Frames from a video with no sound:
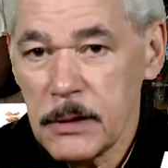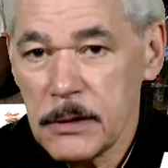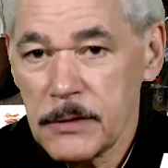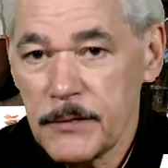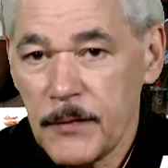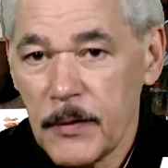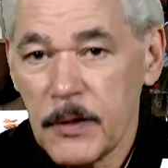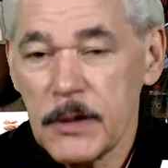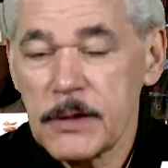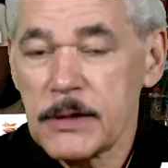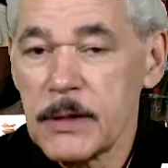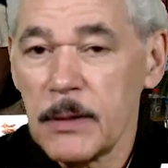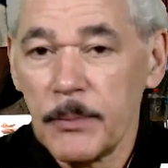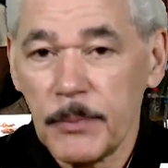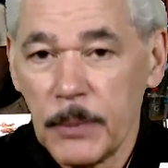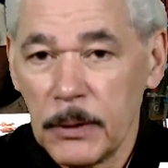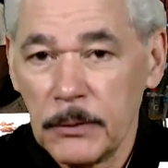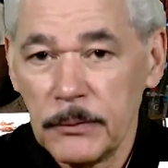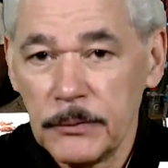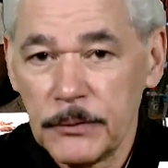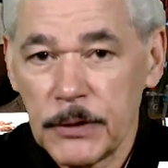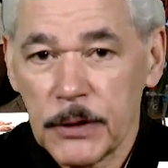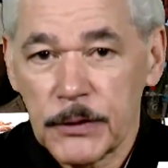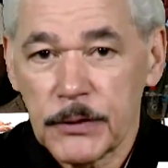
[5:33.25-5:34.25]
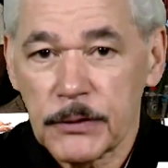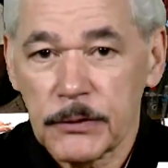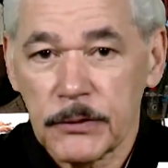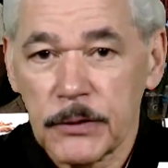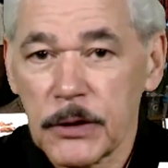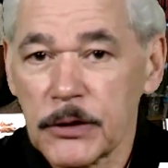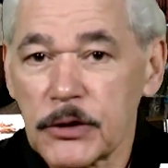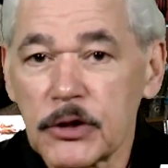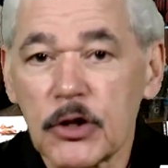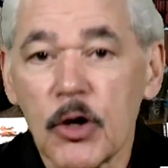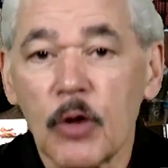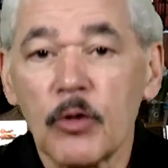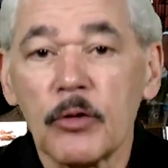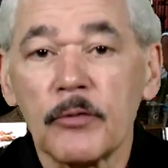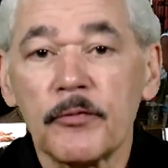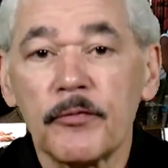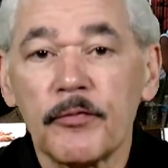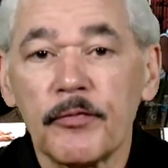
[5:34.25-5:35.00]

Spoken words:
very simple. Just go to